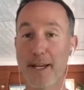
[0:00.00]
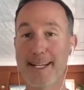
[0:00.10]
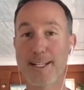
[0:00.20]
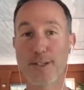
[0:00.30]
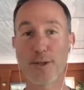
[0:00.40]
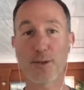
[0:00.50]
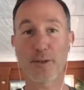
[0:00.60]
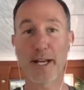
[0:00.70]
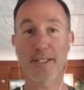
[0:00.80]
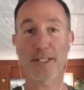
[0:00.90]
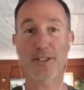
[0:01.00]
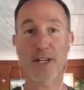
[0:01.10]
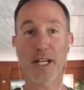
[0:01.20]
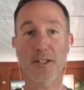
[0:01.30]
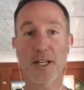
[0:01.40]
a decentralized
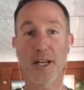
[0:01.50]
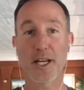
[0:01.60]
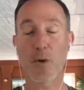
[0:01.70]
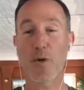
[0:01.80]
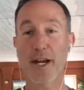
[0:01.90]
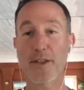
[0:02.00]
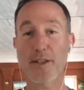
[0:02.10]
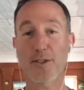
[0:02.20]
exchange, and why I think